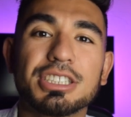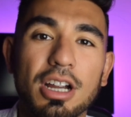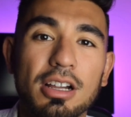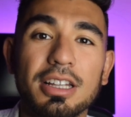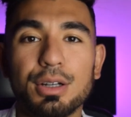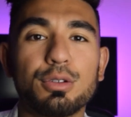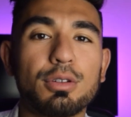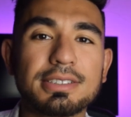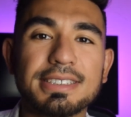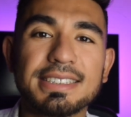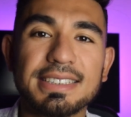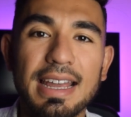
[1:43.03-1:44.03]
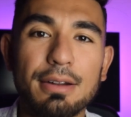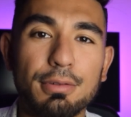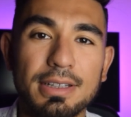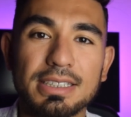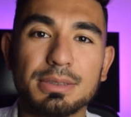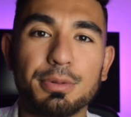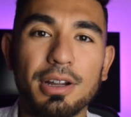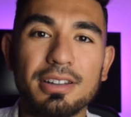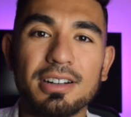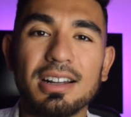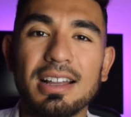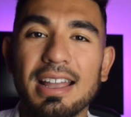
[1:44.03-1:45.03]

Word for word: Charlie, who runs a stand with his brother,